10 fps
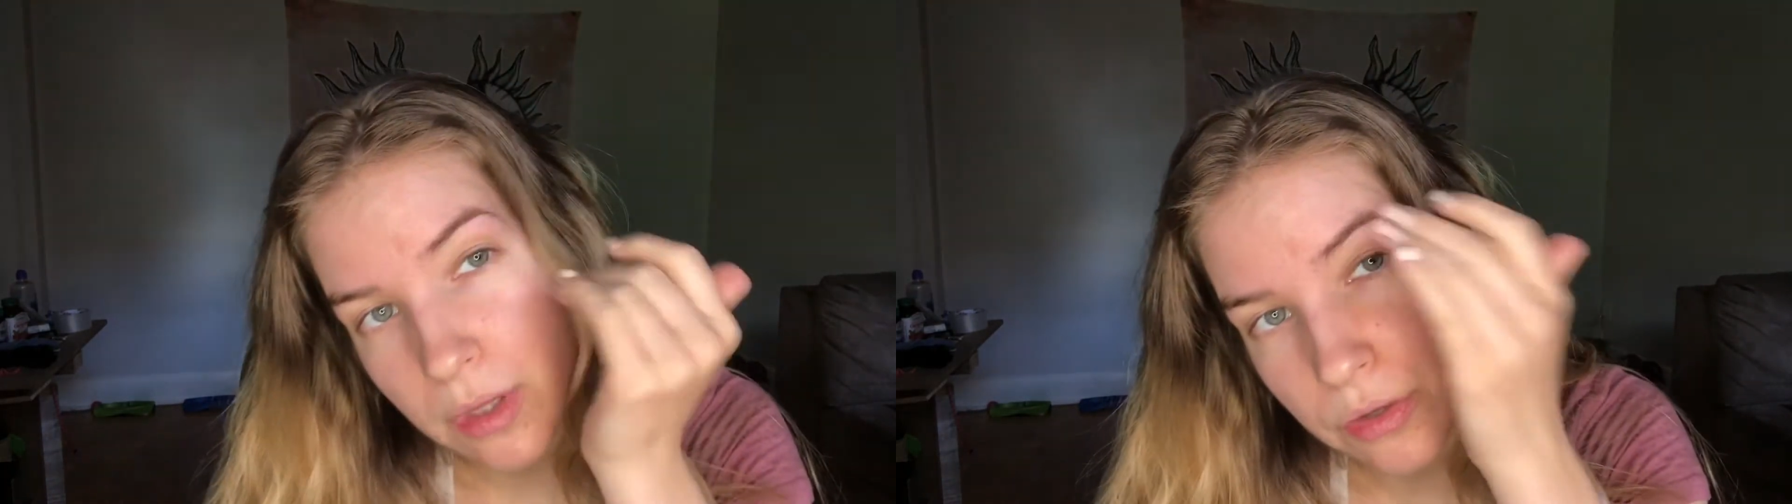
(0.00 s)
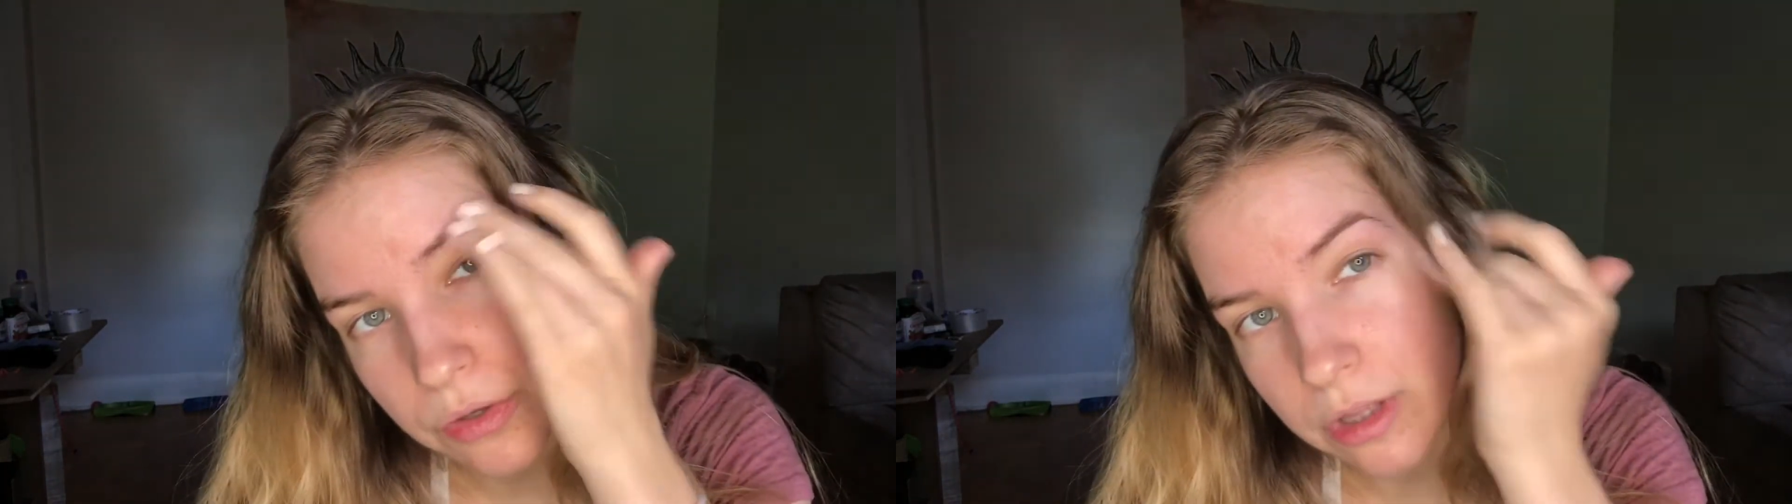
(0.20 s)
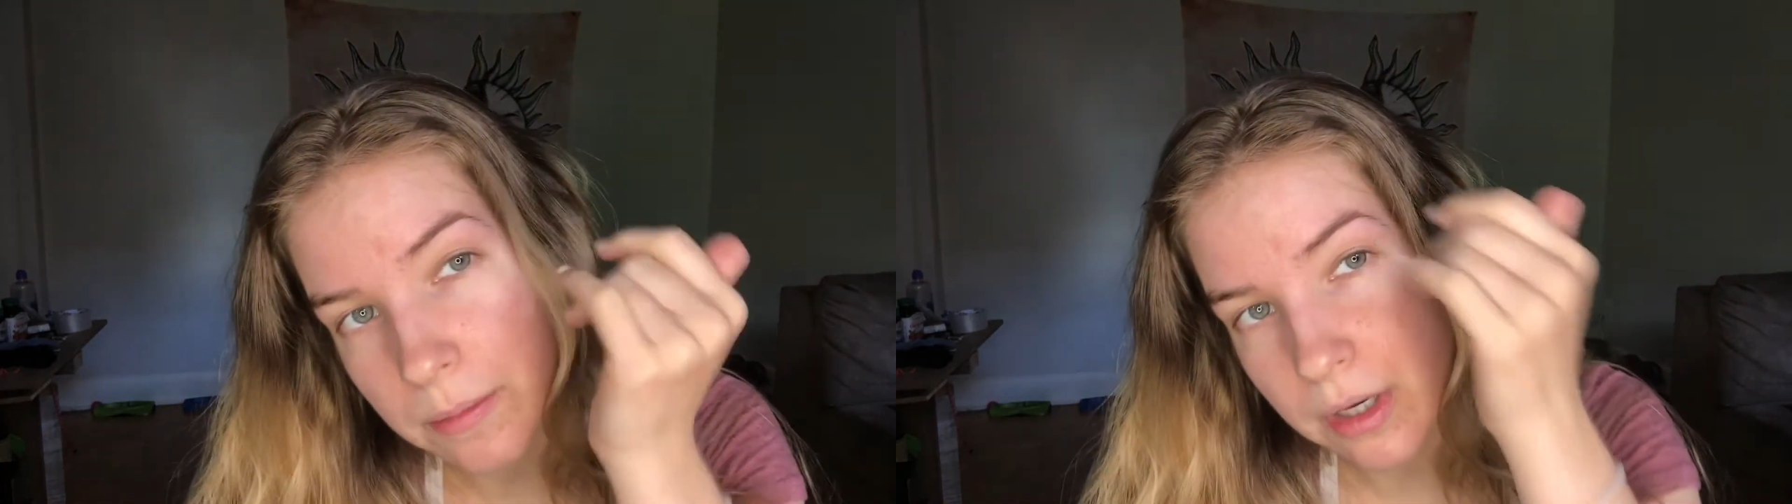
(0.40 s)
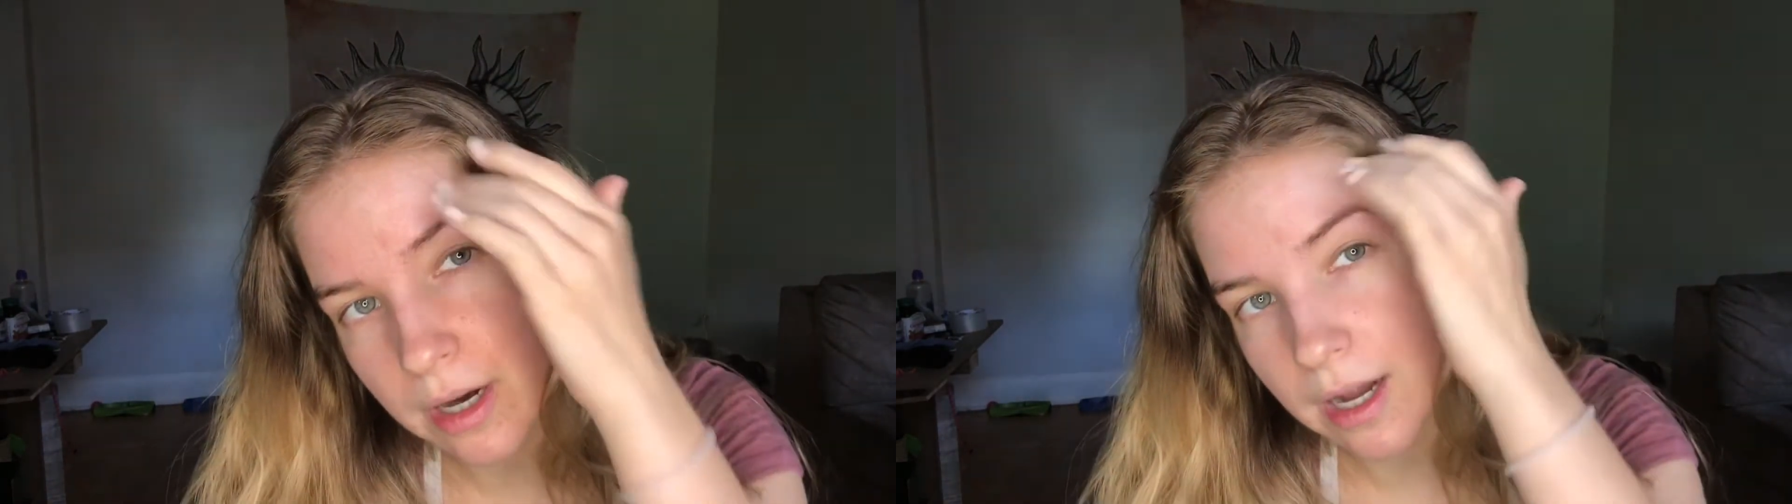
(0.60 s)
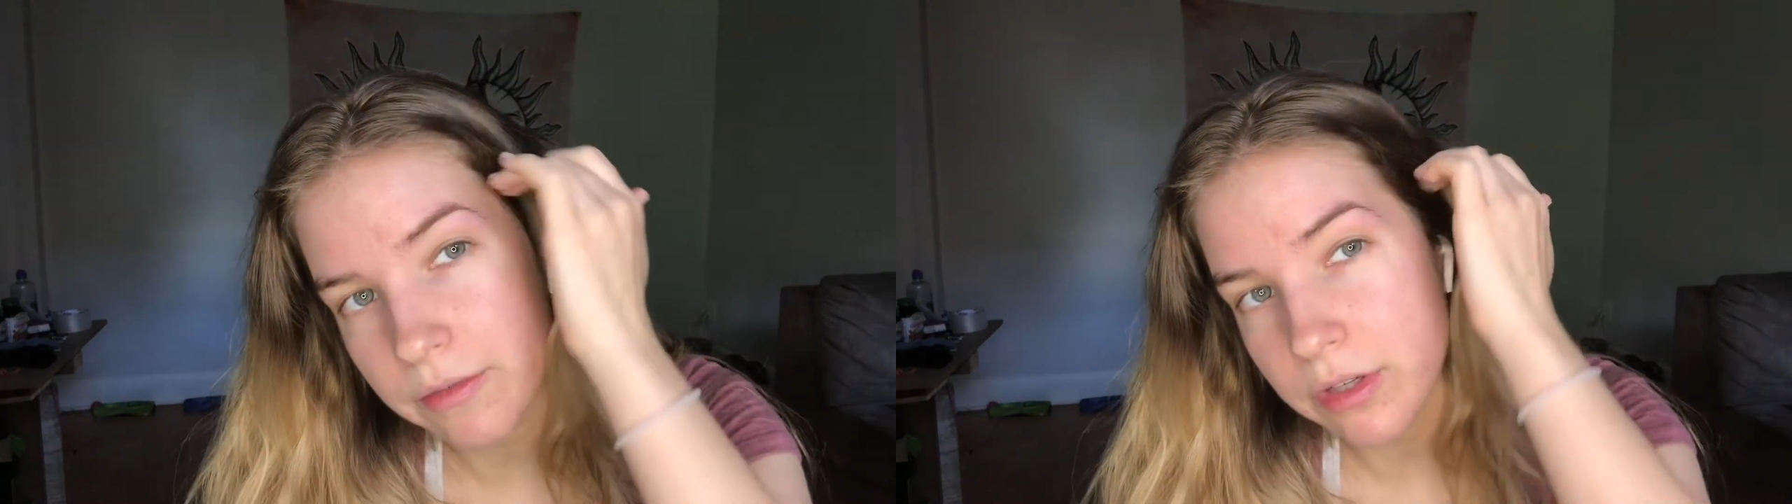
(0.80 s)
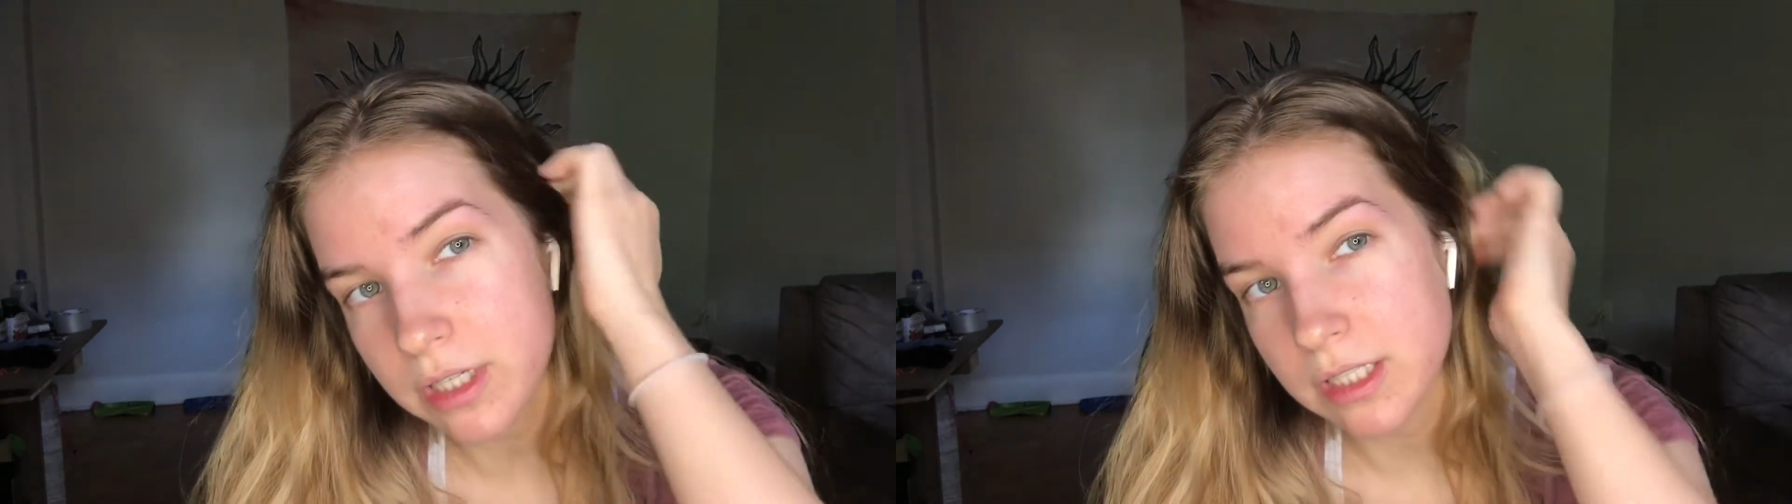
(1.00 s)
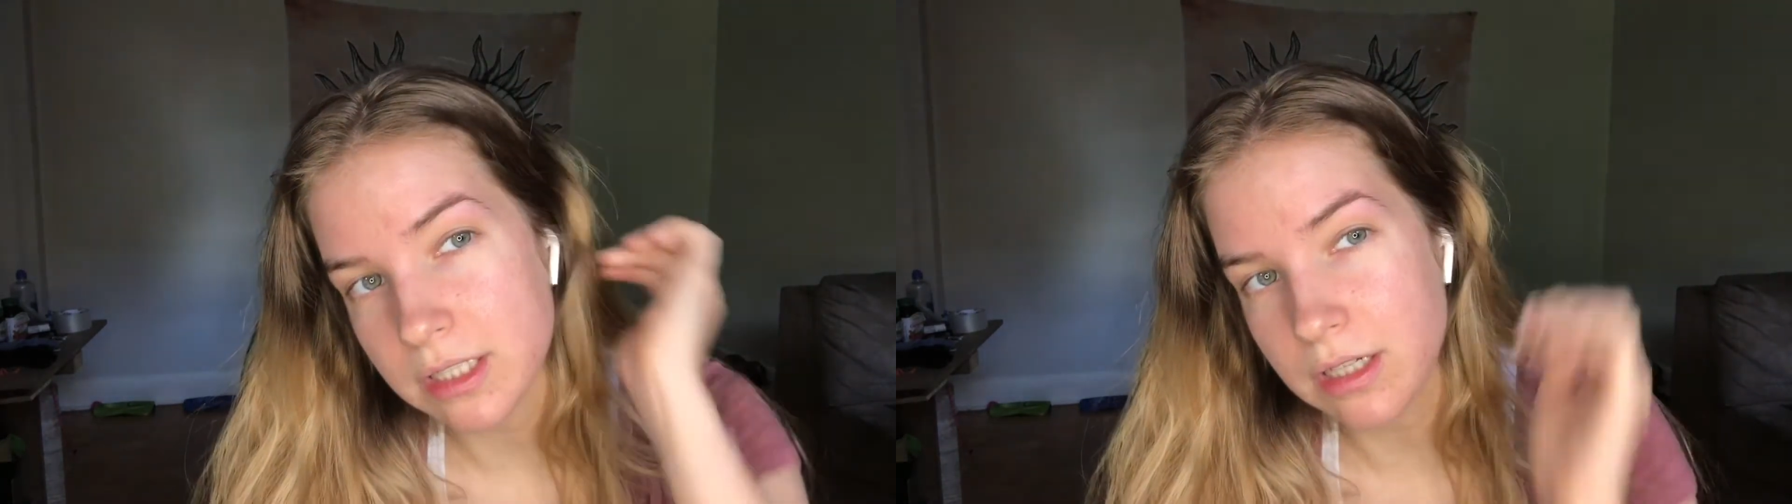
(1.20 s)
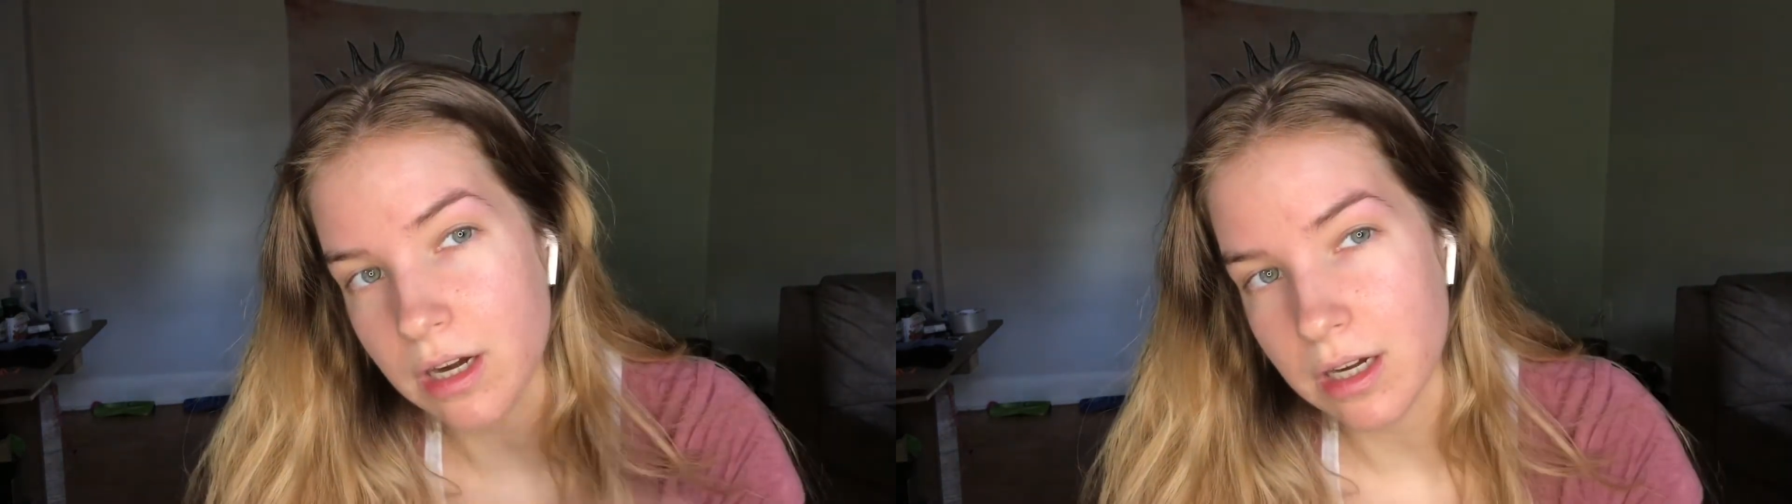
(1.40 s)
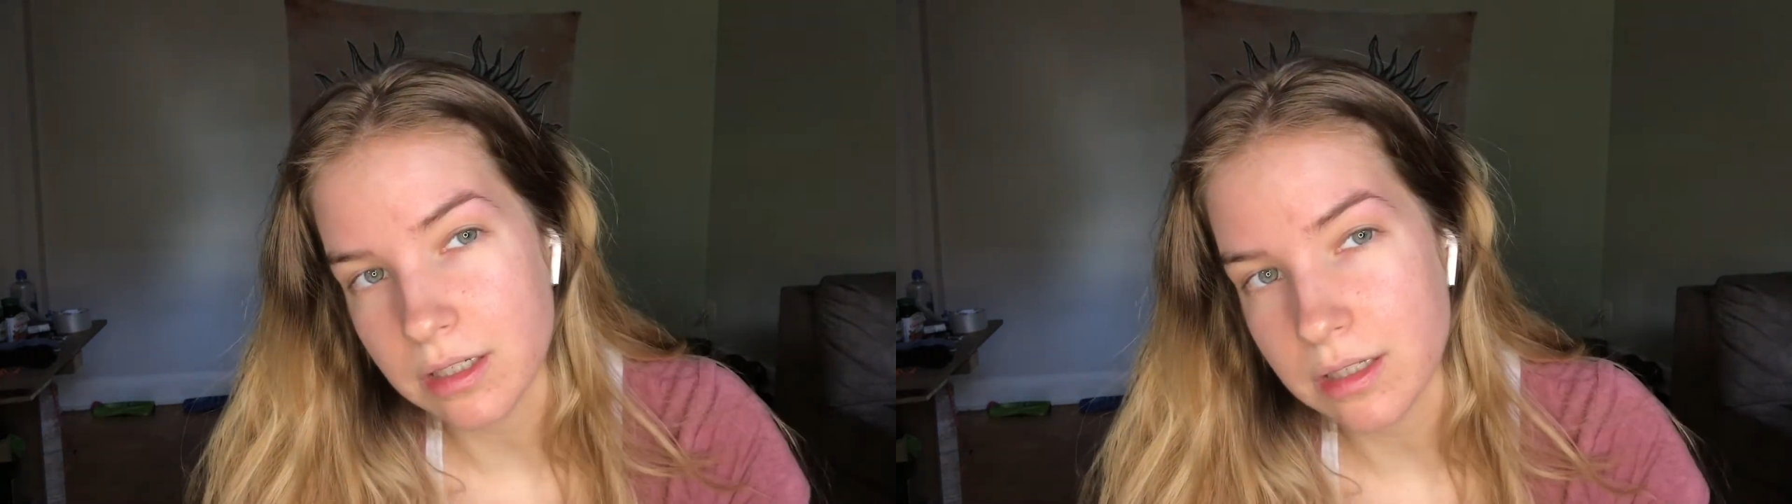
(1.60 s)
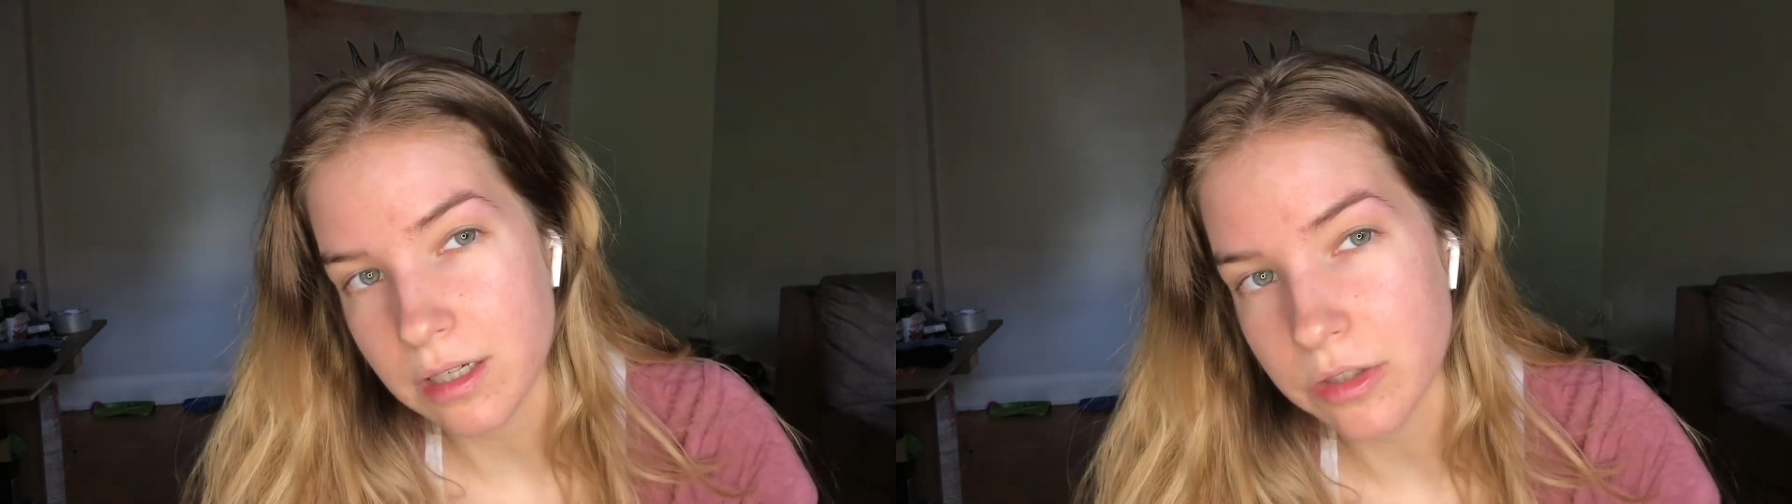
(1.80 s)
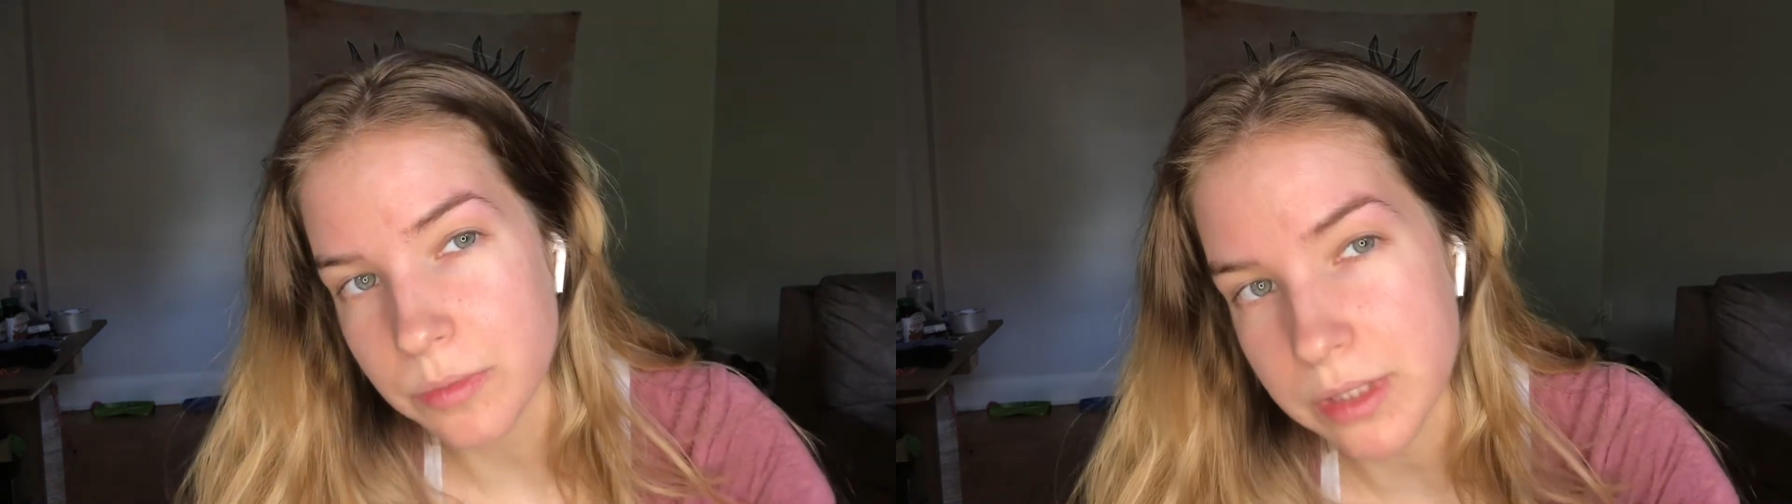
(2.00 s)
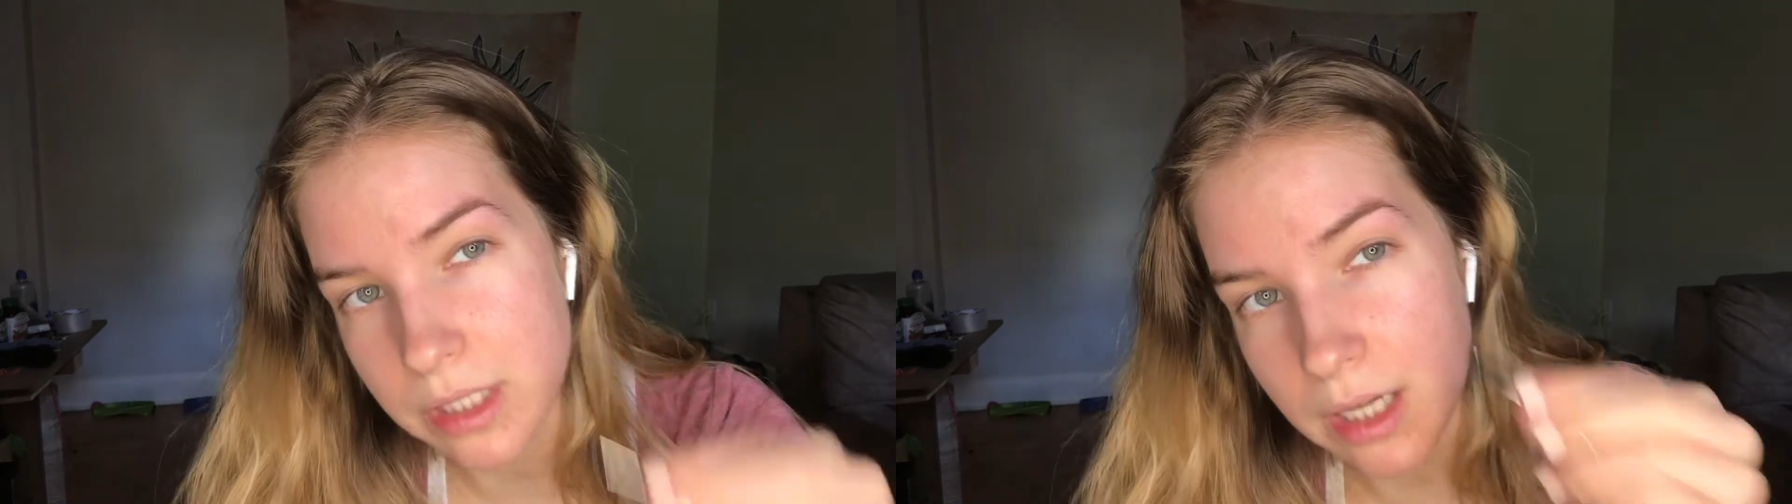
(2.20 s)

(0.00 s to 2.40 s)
look in the mirror after and it's not 100%